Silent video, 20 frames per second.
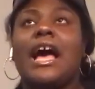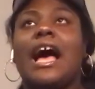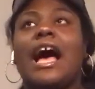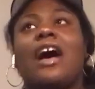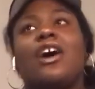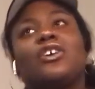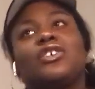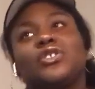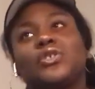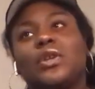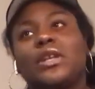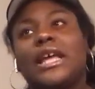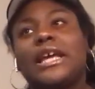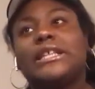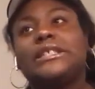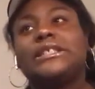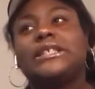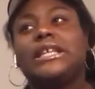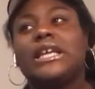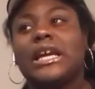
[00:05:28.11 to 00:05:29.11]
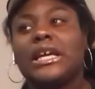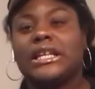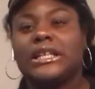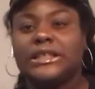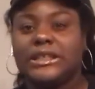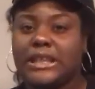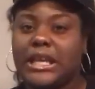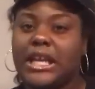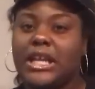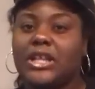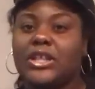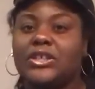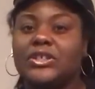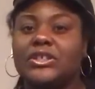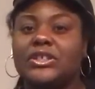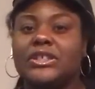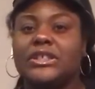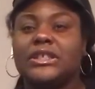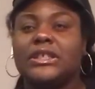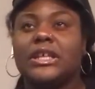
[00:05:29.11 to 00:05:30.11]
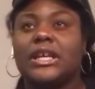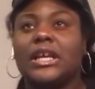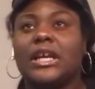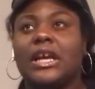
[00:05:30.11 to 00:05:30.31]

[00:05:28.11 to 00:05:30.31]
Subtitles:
I also like Tiana Taylor's